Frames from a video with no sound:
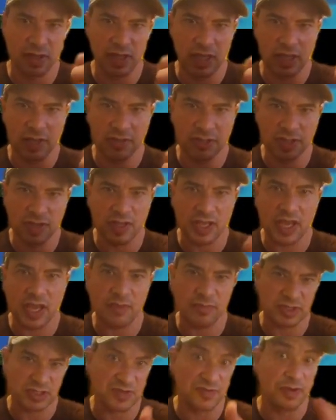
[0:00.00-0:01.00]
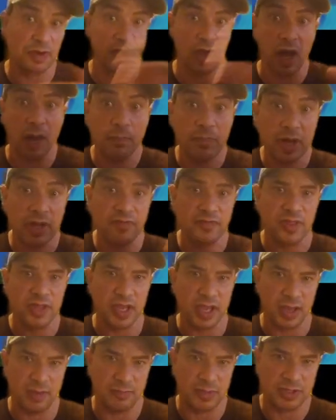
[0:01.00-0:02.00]
into the atmosphere, above
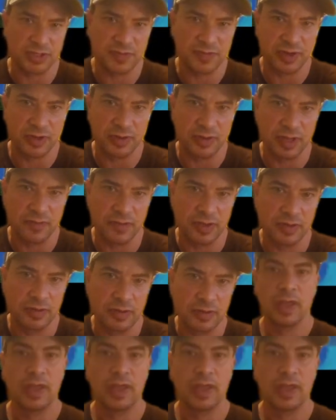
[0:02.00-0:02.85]
the atmosphere even.